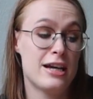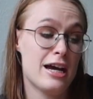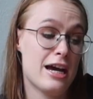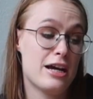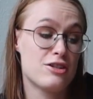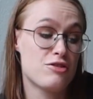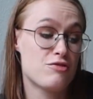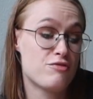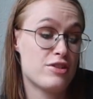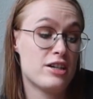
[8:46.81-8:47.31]

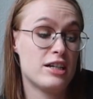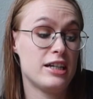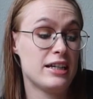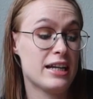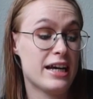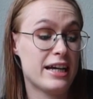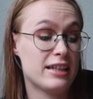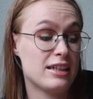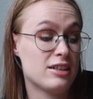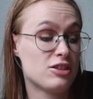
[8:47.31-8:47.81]
and I really
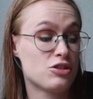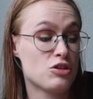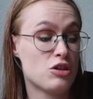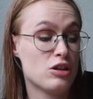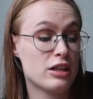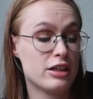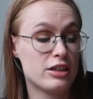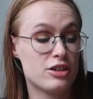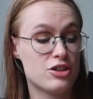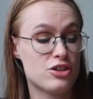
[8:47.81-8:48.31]
like this
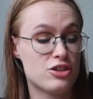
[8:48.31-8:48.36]
color,